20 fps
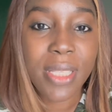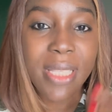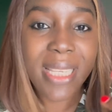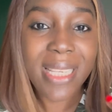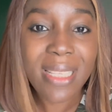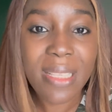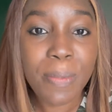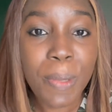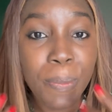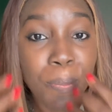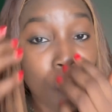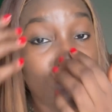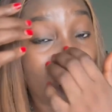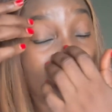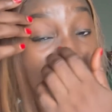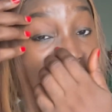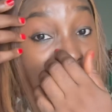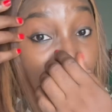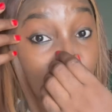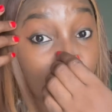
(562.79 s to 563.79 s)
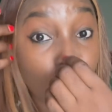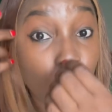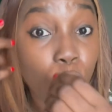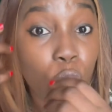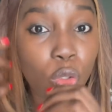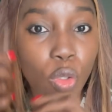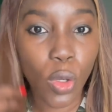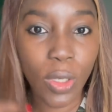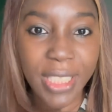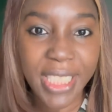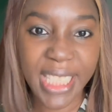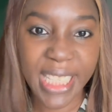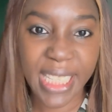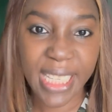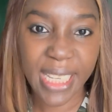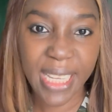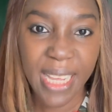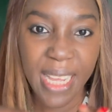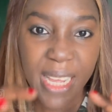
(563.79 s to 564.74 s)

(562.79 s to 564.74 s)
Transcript: these people did not study